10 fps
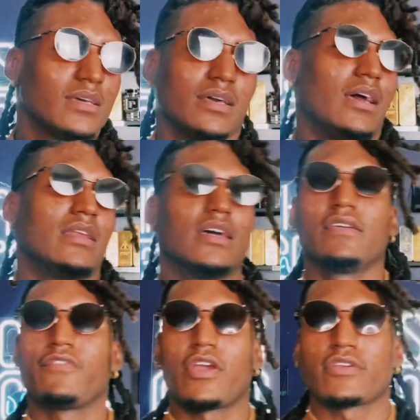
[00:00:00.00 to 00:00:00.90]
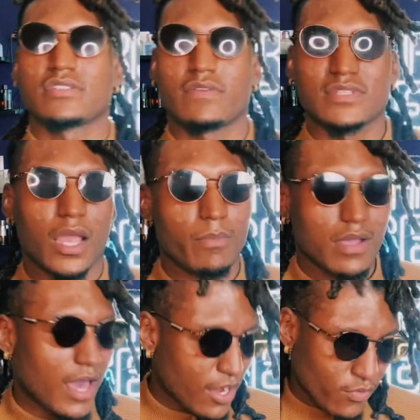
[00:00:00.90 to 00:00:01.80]
a nutty fragrance. I was like,
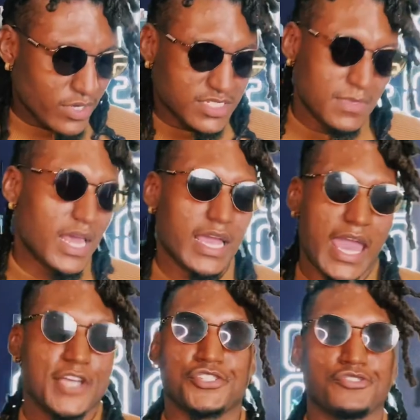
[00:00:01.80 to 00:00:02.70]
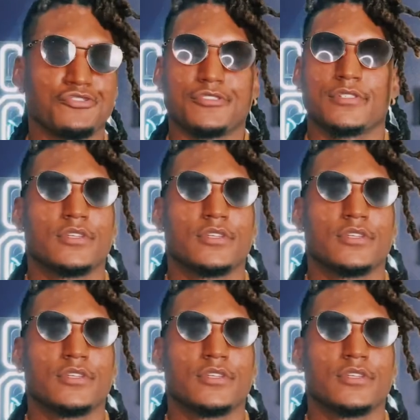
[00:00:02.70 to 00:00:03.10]
bro, I don't want to smell like cashews.